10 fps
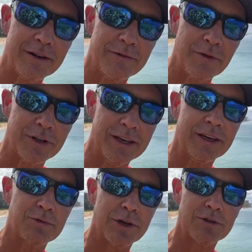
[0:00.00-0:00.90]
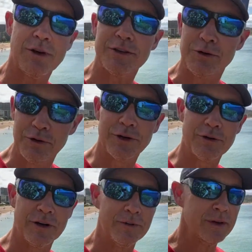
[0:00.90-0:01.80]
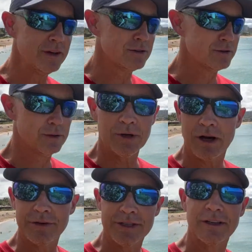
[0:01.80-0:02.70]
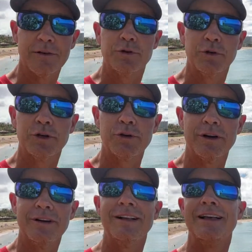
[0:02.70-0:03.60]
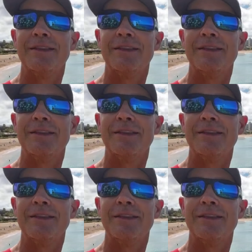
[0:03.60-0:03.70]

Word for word: there for TS Restaurants Hula Grill. So someone obviously loves Hula Grill.